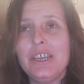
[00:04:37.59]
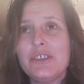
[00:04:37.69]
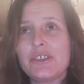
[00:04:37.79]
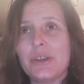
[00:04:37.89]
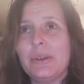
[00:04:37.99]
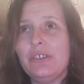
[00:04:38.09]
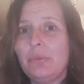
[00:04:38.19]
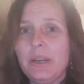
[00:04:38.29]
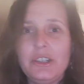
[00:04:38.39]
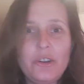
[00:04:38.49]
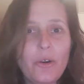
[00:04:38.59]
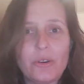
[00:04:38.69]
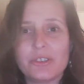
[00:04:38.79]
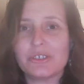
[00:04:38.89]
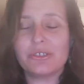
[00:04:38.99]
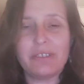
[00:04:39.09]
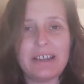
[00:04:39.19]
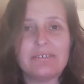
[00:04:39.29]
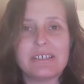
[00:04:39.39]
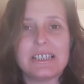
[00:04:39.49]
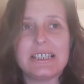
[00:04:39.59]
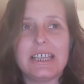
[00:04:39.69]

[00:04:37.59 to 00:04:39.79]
So if we're not grounded,